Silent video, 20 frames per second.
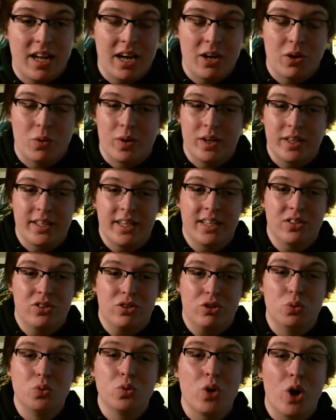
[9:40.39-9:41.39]
I don't want to get
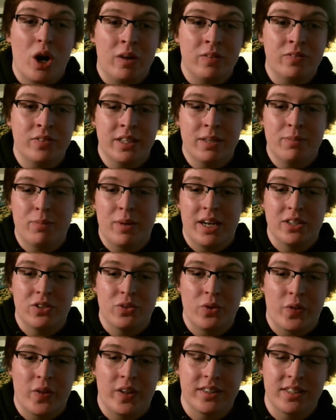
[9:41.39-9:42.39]
too confident, but I
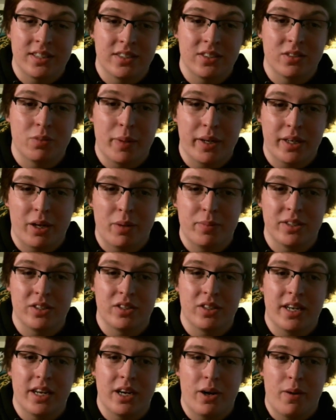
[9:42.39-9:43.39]
do think that this pickup
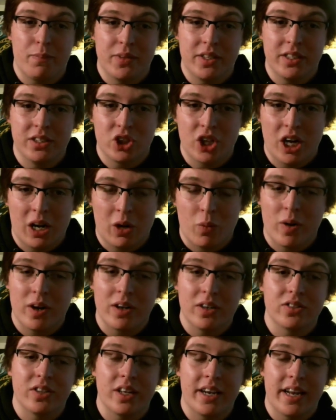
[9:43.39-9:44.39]
is going to help the
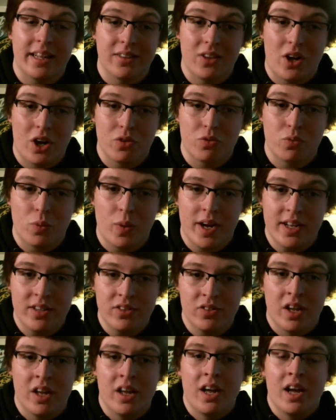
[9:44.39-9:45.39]
Jaguars in a lot of
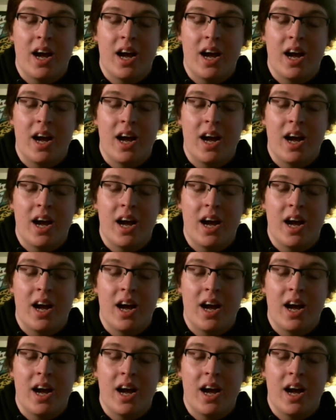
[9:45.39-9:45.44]
ways.